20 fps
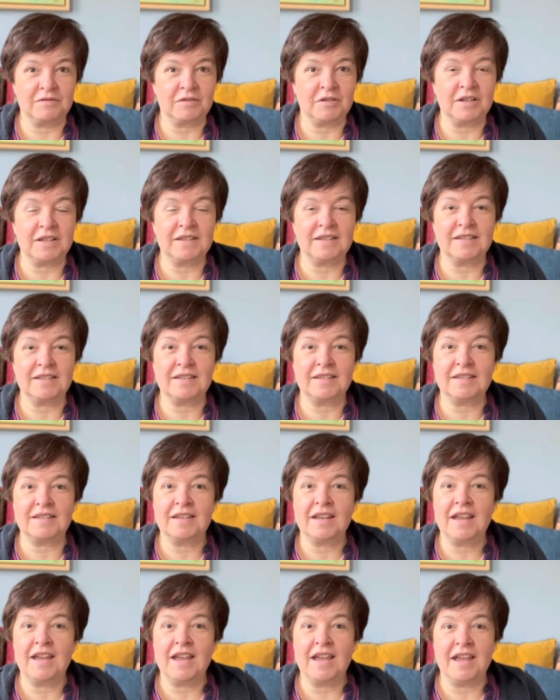For instance,
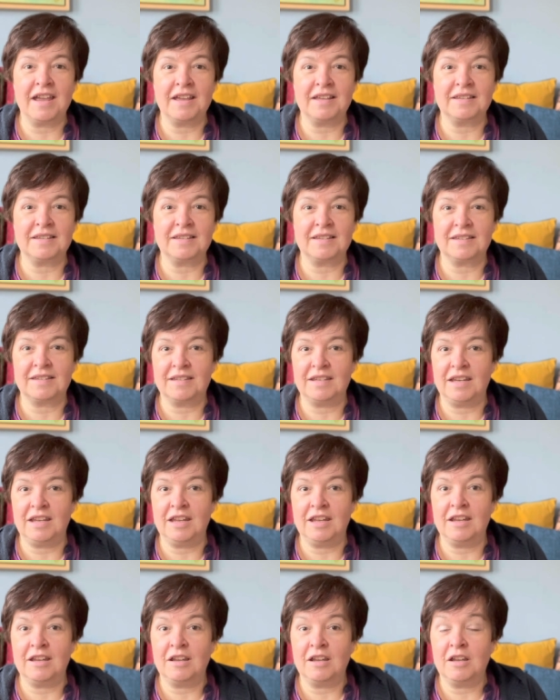
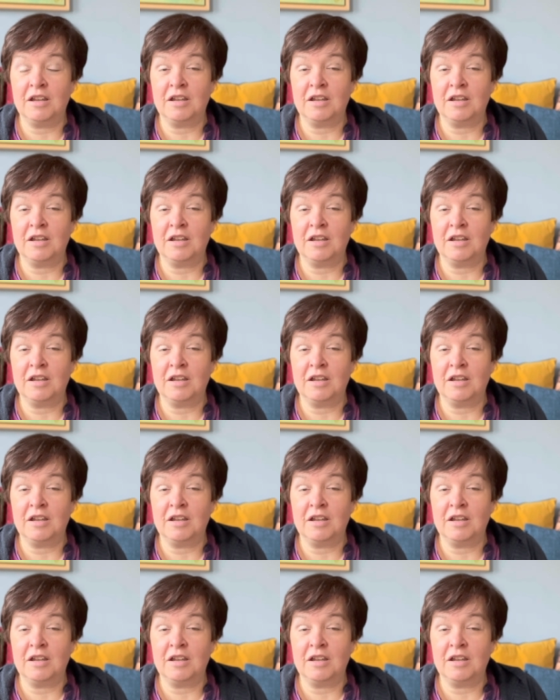SC,